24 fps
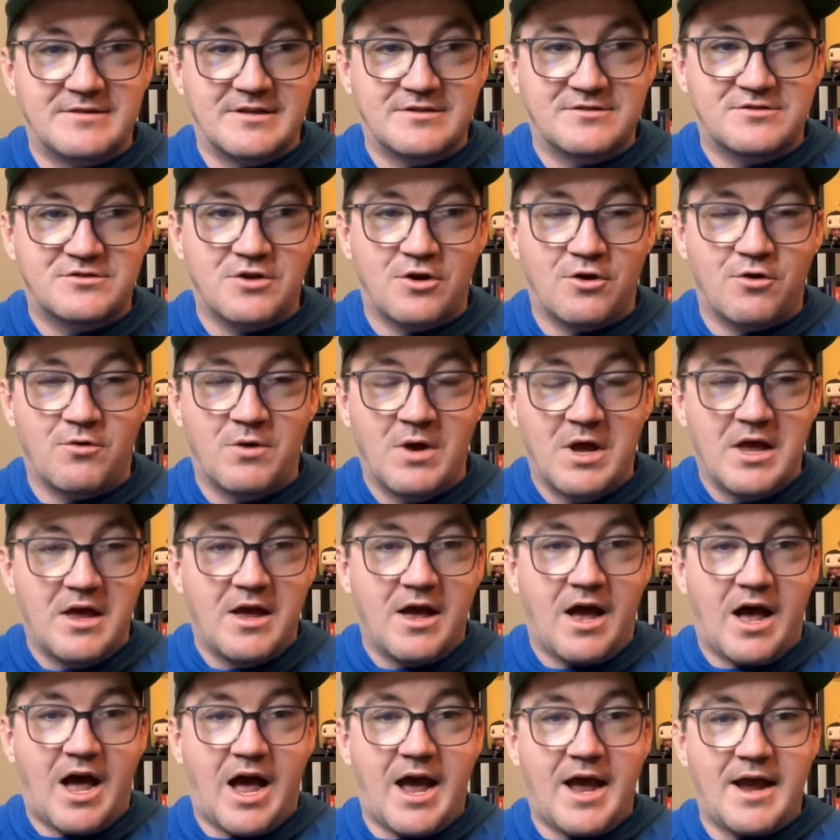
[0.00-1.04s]
And so
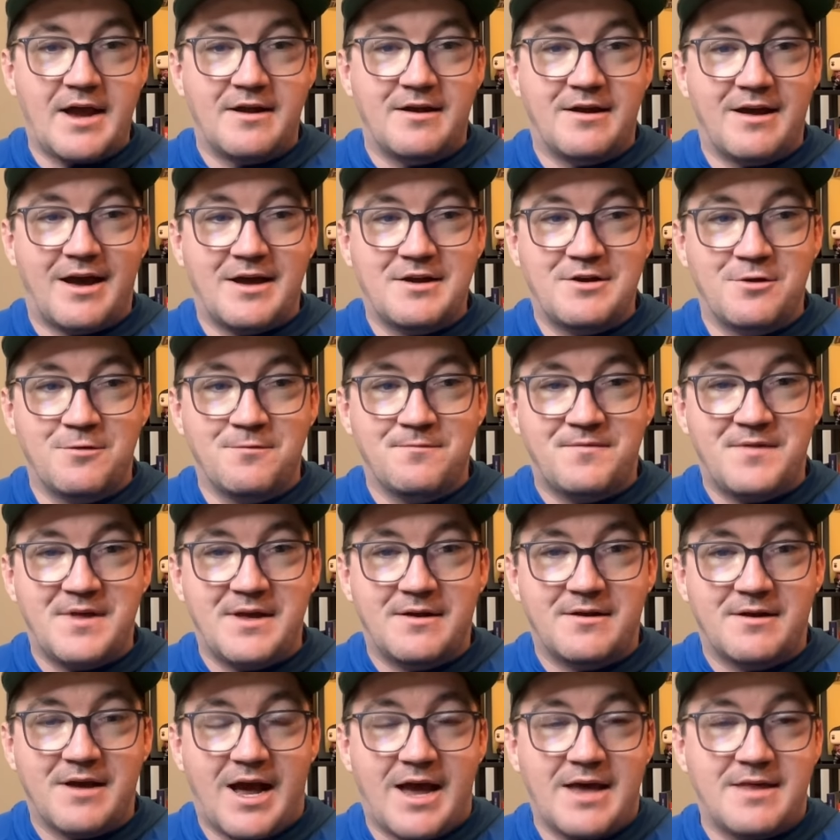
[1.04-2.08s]
I
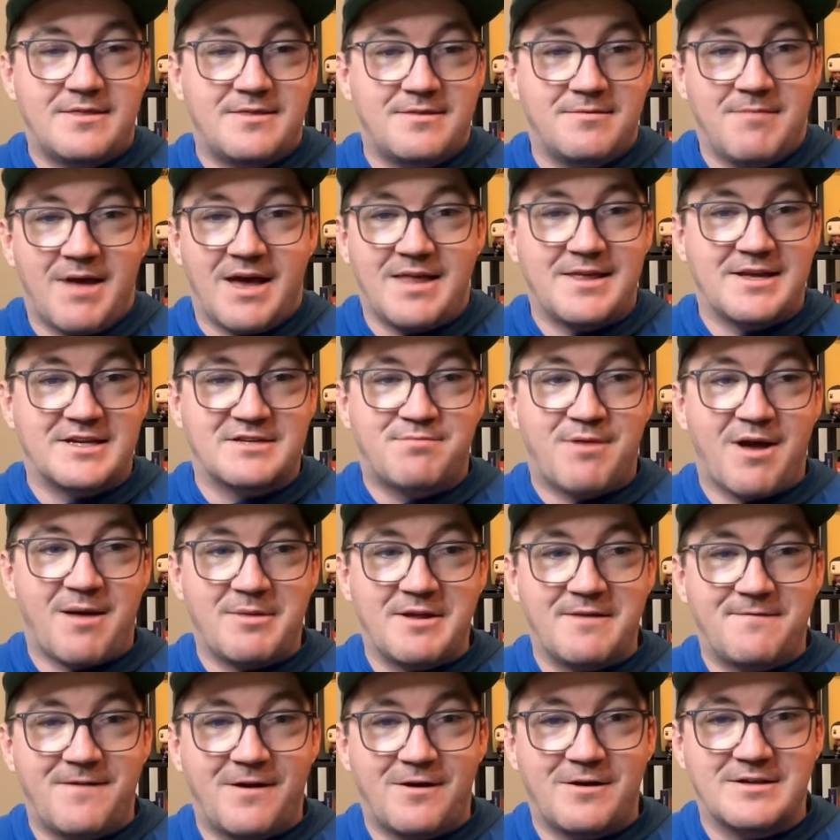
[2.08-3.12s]
think it's probably
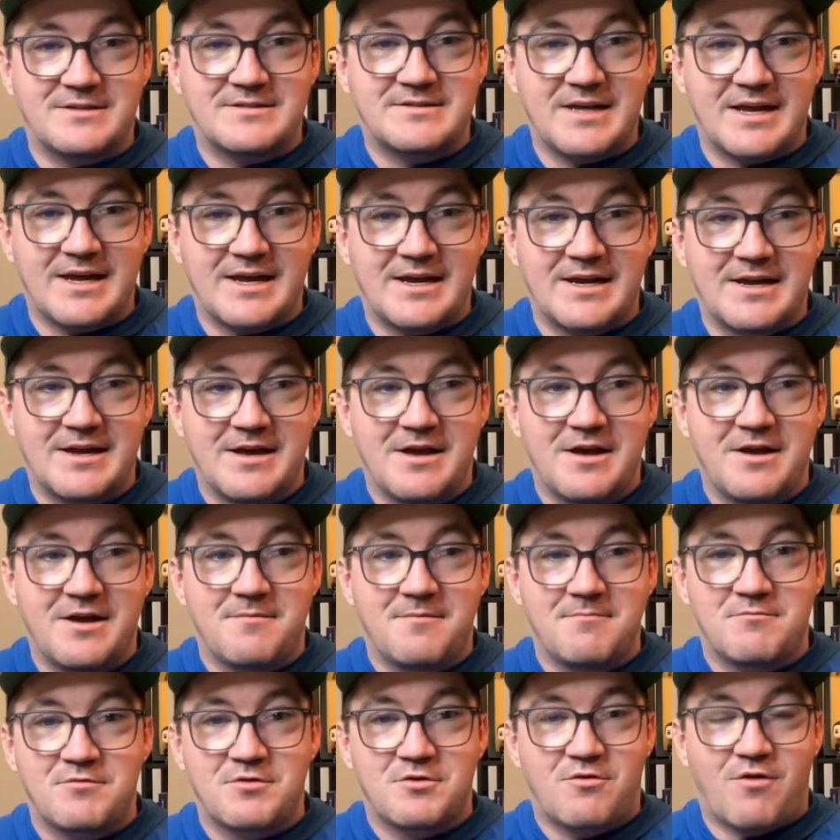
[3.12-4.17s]
fair to say
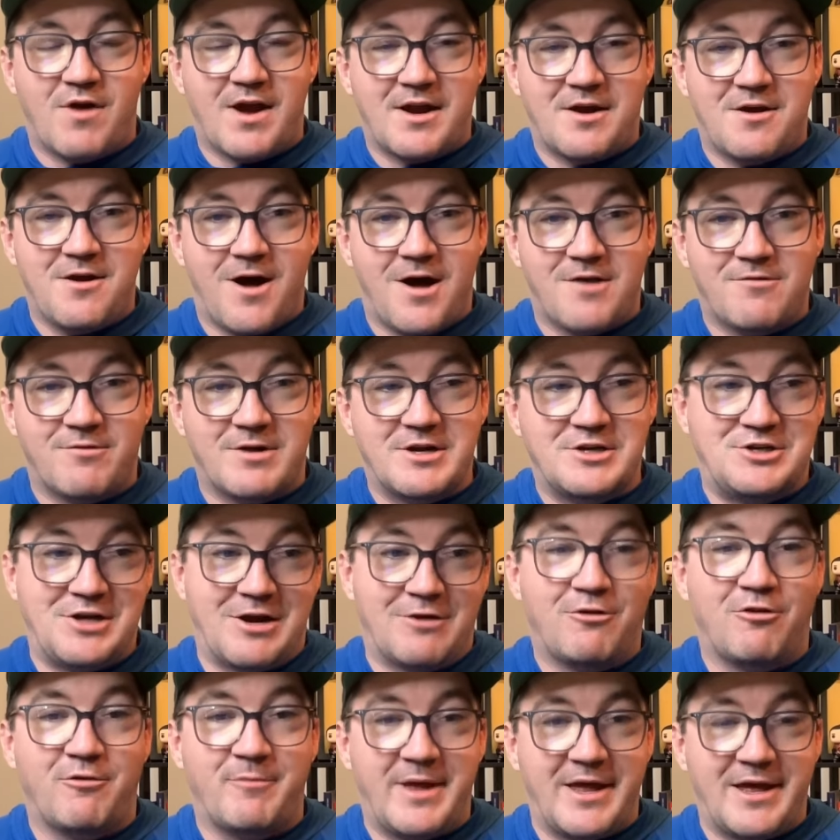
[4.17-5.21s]
Craig Conroy,
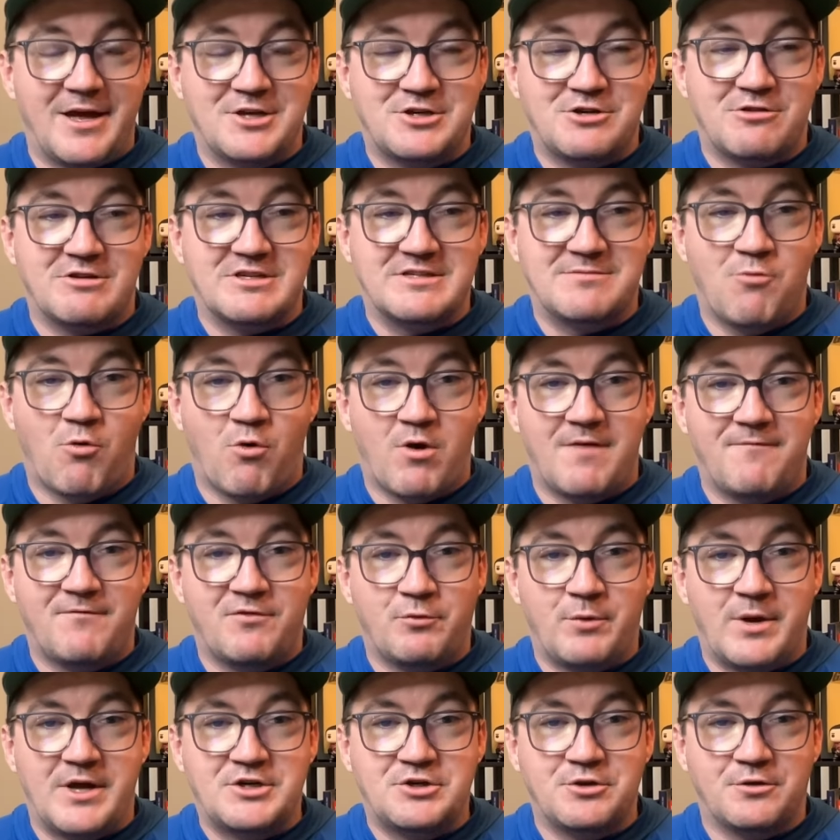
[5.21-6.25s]
general manager, is more
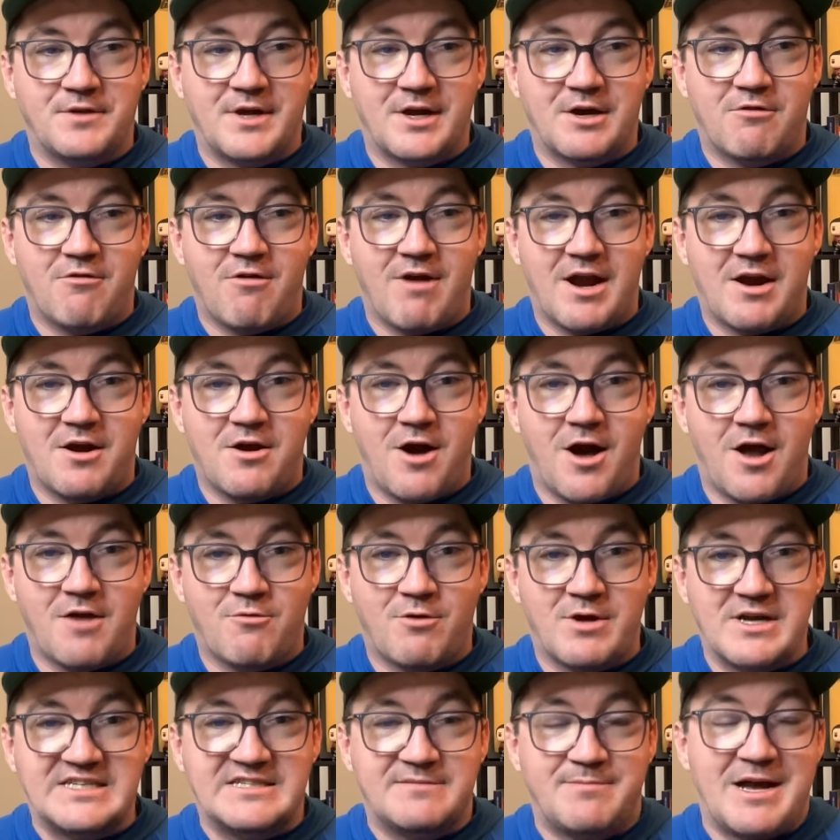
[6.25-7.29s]
influential than Craig
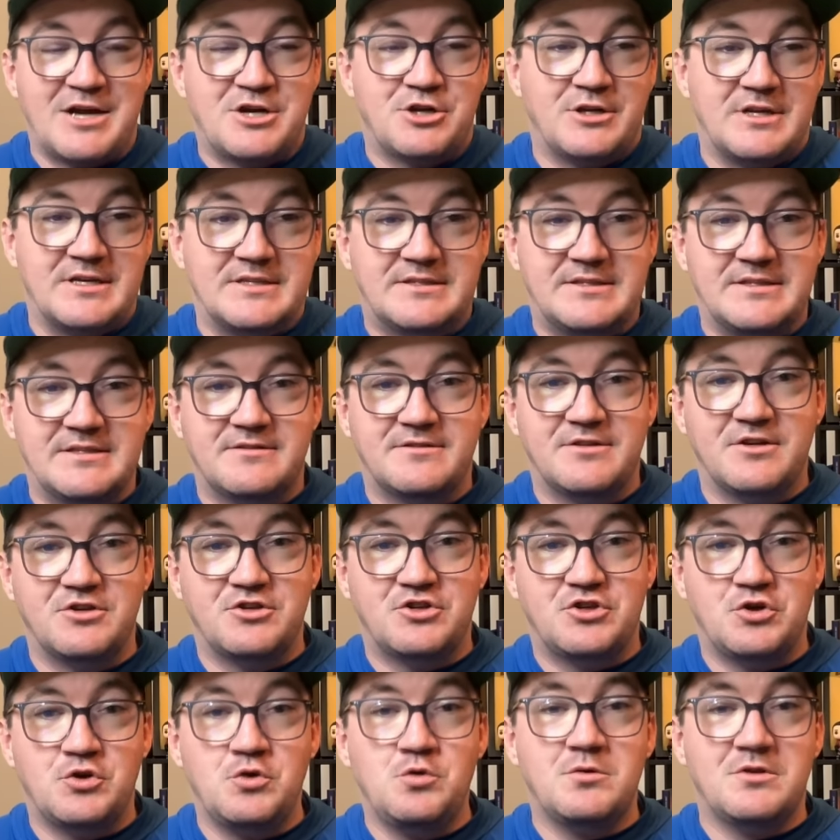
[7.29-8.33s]
Conroy, special assistant
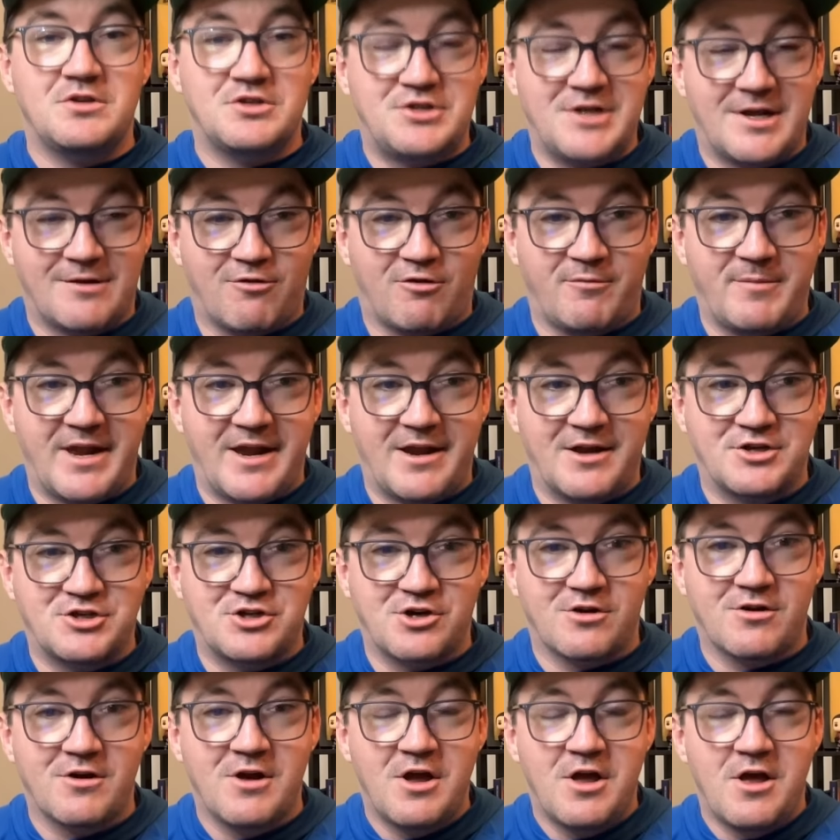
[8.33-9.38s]
to the general
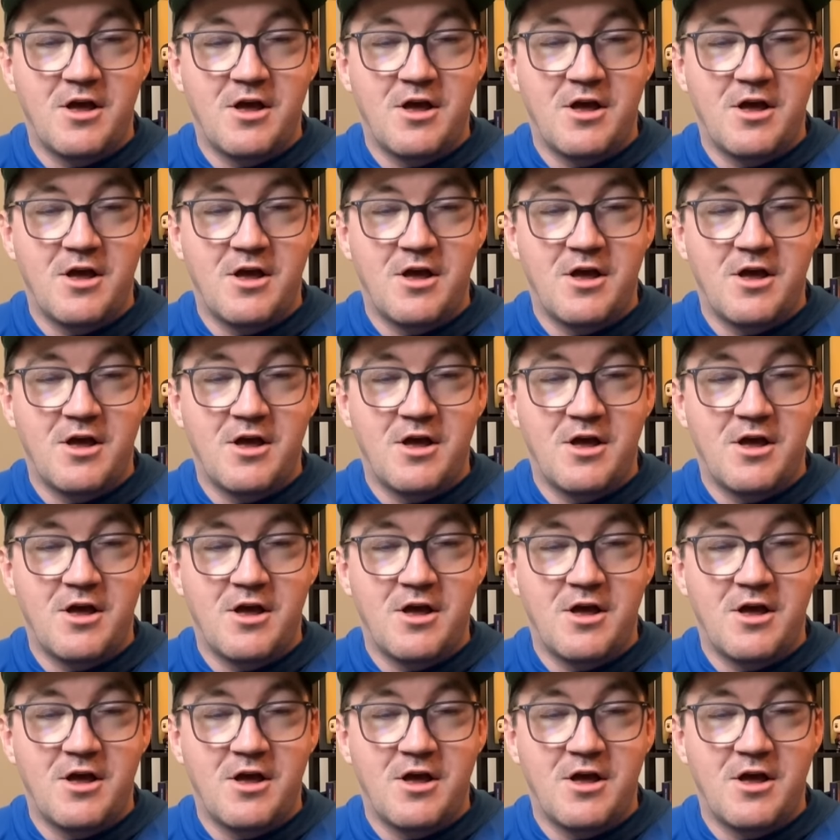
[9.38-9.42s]
manager.